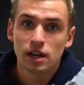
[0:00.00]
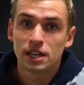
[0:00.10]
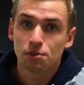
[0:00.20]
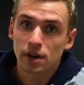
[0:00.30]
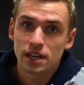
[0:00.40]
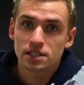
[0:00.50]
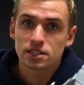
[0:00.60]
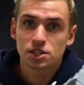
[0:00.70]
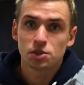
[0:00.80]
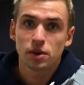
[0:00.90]
in a race
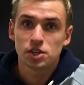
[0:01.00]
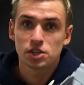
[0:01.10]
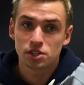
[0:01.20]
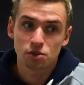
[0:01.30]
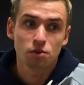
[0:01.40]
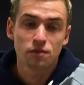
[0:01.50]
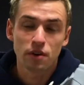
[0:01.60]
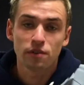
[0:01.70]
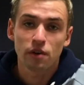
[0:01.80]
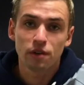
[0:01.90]
situation, it's all
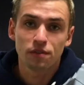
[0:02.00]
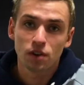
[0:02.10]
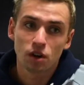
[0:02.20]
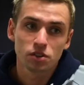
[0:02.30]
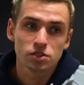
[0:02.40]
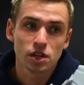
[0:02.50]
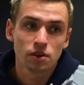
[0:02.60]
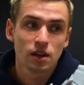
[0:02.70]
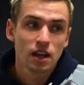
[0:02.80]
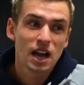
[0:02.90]
very, very full on.
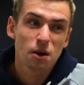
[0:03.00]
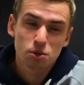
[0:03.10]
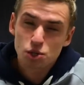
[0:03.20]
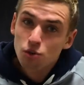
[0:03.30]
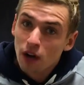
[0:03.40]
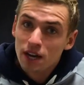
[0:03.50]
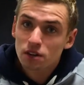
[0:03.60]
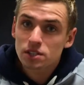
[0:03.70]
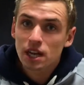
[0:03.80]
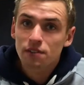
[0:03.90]
So I would try
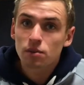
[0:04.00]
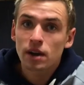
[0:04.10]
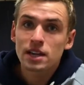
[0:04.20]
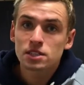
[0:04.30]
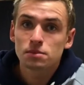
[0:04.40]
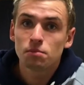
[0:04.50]
not to have a rest,